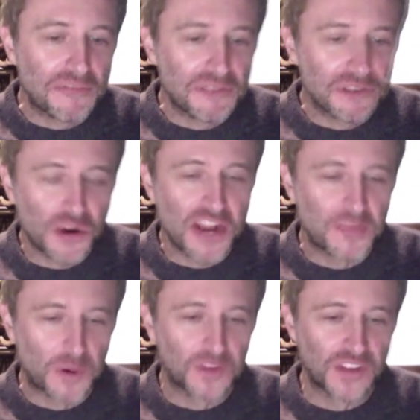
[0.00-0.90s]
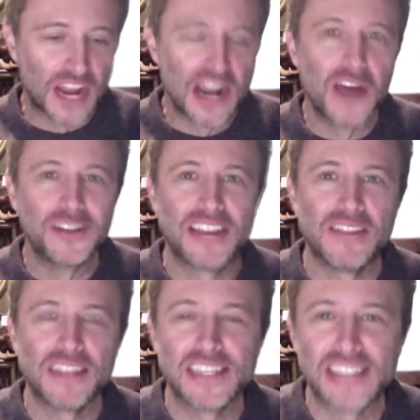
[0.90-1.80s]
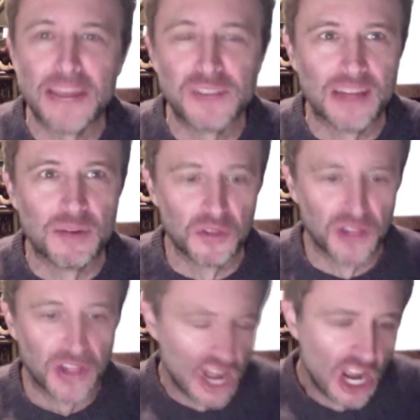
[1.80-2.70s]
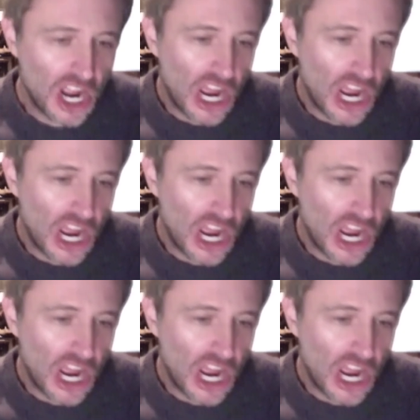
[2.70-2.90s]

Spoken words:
every creative person I know is having the same dilemma where they're like,